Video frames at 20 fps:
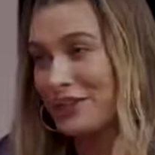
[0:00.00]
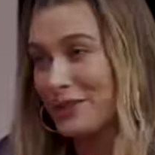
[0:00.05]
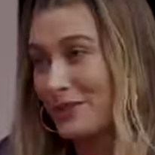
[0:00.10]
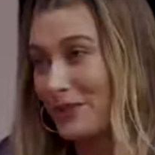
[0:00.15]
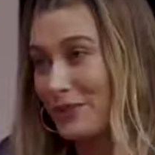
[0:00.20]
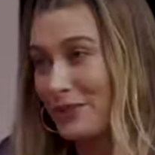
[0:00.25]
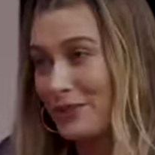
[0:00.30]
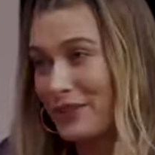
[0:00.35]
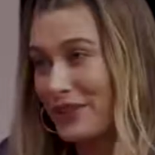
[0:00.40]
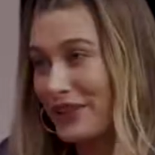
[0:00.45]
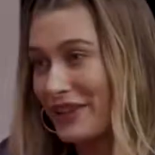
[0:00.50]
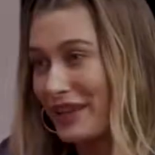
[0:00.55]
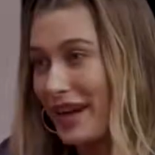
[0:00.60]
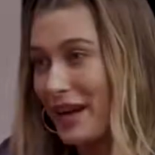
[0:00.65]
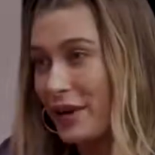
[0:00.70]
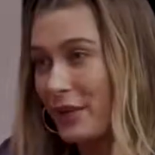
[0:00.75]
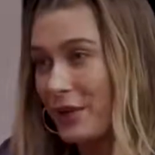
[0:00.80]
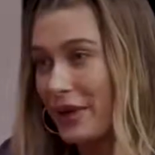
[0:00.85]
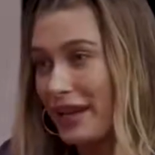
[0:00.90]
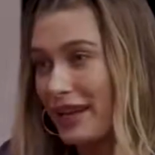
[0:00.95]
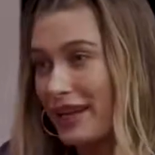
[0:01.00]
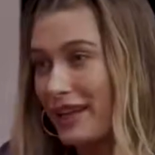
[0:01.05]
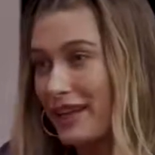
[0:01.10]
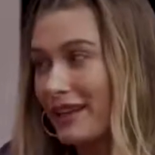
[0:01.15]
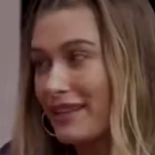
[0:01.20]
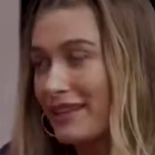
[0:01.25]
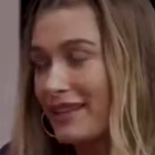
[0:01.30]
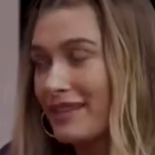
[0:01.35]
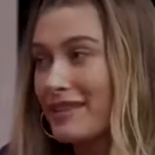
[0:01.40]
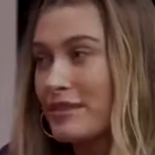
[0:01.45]
to people in that
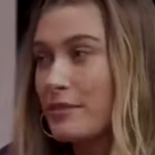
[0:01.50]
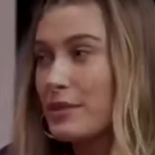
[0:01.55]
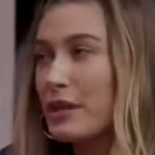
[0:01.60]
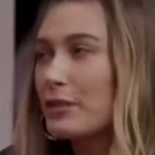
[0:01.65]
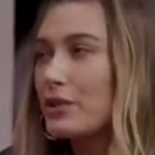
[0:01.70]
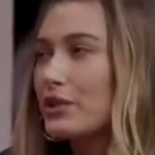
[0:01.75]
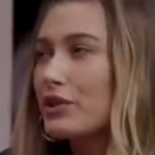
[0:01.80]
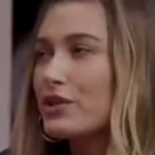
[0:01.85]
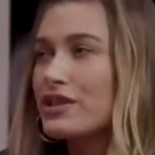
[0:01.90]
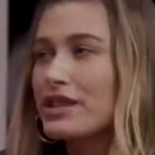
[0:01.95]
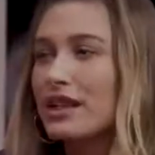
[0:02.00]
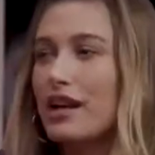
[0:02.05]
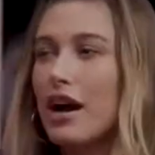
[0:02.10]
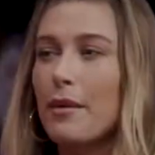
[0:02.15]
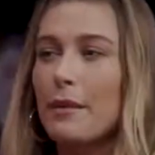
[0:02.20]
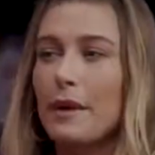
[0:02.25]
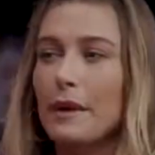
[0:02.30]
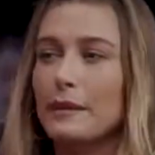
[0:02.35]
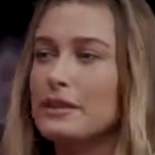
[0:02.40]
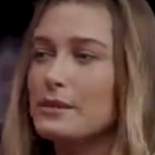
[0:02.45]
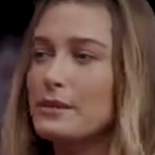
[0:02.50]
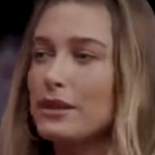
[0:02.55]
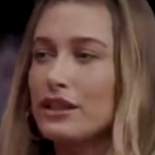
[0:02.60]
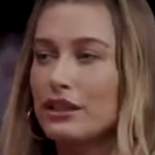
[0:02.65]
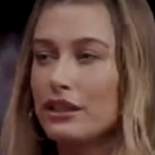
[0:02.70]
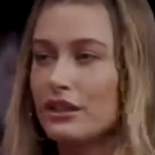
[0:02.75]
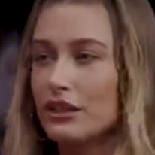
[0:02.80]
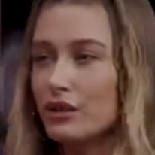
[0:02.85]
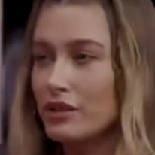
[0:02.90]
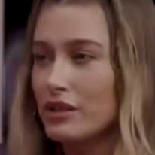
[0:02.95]
way. People used to come up to me
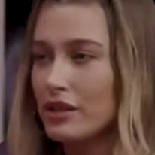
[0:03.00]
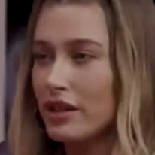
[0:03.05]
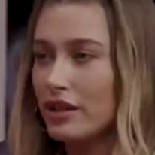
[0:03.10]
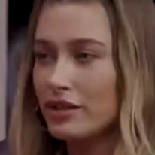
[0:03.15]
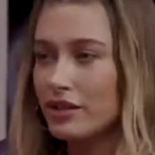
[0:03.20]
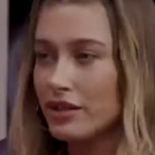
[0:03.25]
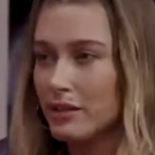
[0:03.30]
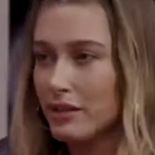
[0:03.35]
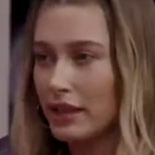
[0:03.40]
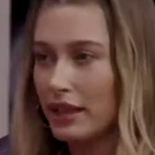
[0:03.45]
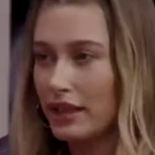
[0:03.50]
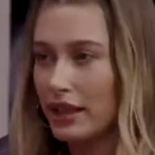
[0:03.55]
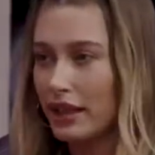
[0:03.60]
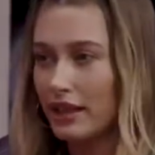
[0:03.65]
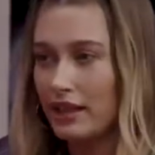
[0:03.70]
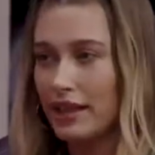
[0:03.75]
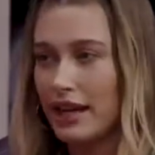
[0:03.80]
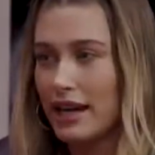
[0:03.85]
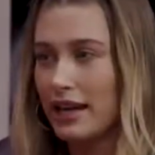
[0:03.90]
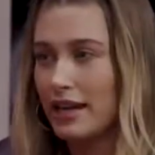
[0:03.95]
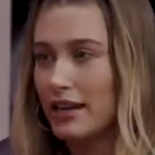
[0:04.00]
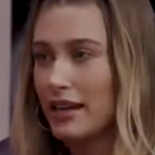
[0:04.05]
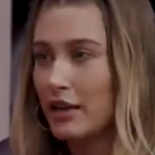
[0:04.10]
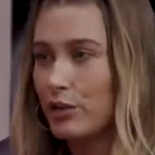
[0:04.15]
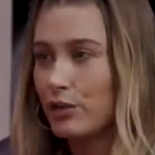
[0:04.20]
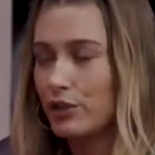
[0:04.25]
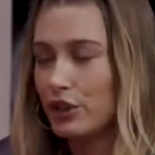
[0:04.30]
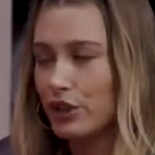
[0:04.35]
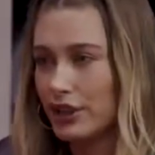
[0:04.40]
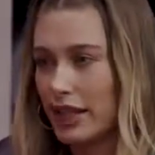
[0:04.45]
and do stuff to me like that.
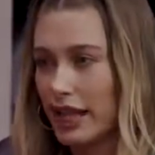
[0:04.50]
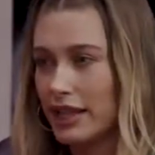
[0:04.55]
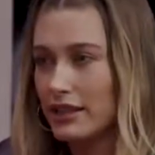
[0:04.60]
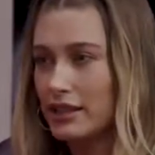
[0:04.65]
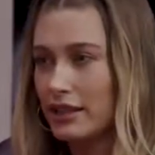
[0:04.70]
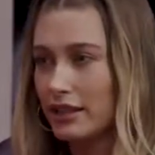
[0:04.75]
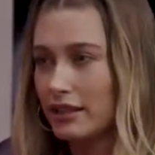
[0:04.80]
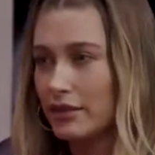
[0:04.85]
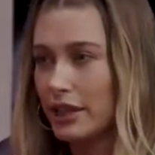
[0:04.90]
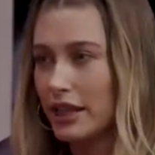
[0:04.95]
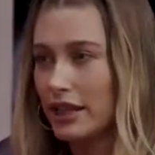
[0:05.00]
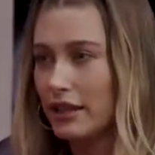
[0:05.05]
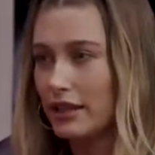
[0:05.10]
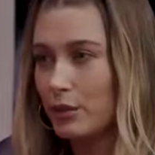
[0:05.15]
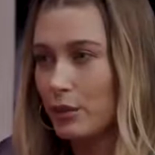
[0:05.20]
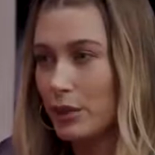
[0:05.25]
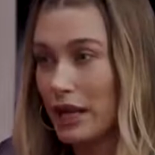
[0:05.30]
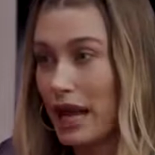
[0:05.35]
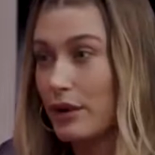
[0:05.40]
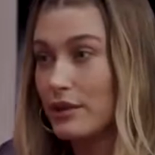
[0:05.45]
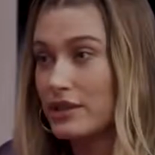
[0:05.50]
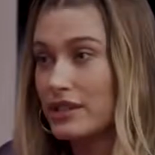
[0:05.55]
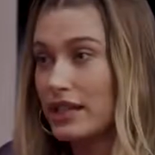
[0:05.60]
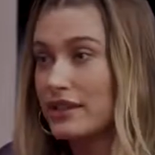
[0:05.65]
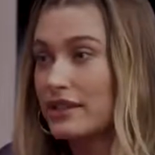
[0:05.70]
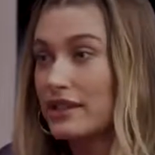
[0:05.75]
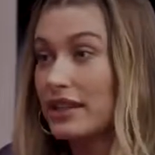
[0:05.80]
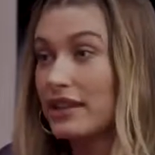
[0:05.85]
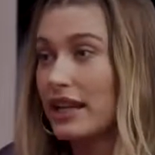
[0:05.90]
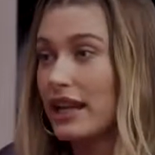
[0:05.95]
You're 19, right? When I was
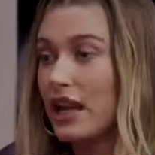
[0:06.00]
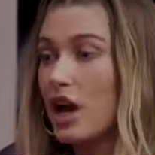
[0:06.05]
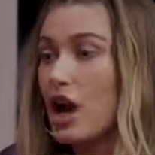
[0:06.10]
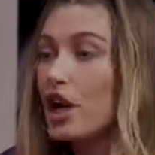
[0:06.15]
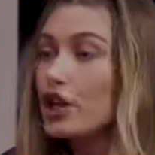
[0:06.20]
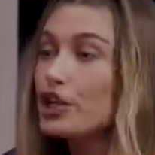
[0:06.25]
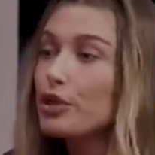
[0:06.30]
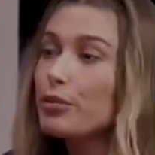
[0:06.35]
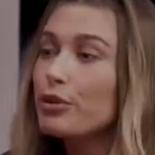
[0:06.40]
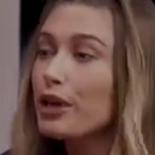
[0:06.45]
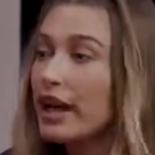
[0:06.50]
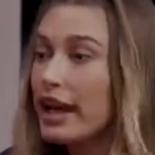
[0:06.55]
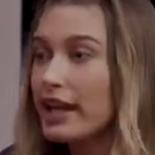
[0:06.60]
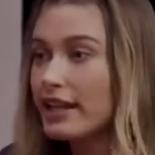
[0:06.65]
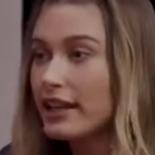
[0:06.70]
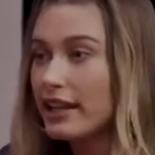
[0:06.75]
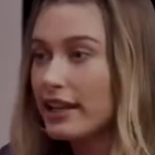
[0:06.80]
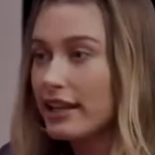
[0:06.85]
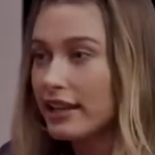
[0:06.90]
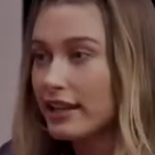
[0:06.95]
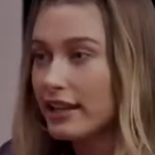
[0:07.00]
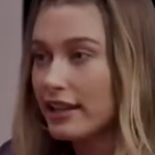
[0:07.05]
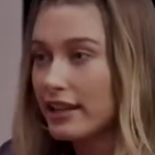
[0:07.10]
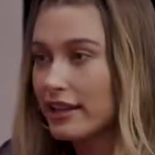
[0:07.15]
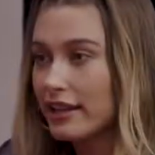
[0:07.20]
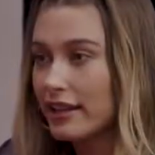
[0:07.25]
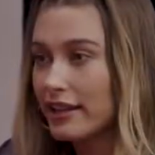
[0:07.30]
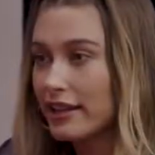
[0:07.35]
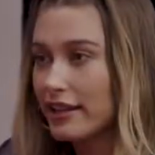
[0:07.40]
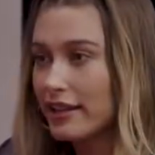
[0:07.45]
19, like, are you pregnant?
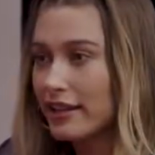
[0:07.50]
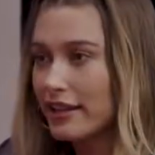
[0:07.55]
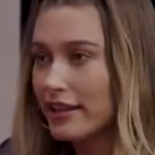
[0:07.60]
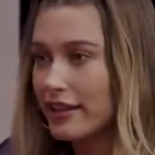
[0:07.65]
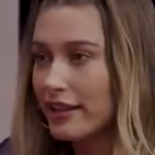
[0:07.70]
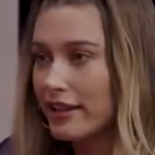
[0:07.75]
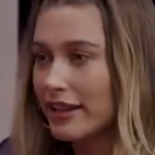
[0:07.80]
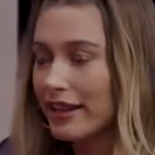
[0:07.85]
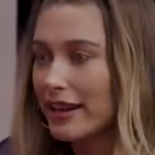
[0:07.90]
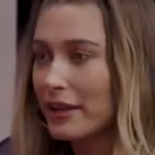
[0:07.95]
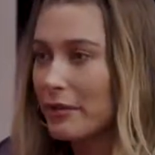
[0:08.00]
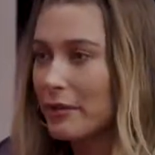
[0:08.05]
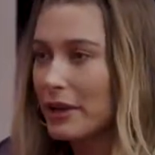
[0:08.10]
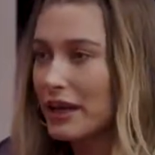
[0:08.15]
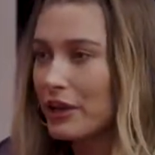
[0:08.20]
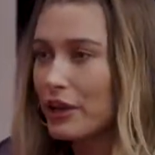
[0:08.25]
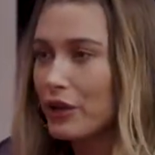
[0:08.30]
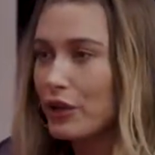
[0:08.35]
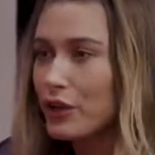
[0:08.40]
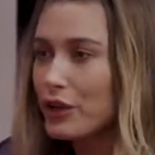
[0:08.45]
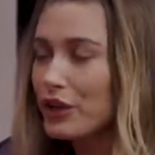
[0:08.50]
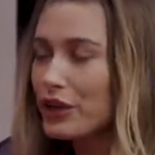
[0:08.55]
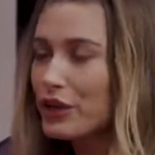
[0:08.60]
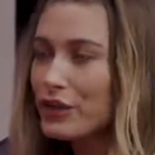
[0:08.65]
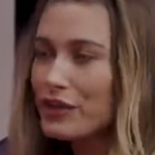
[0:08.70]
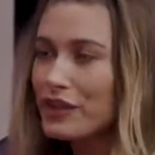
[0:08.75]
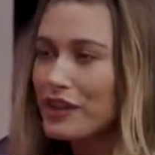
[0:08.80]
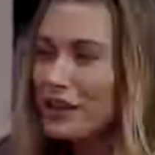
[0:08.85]
And I'm like, who do you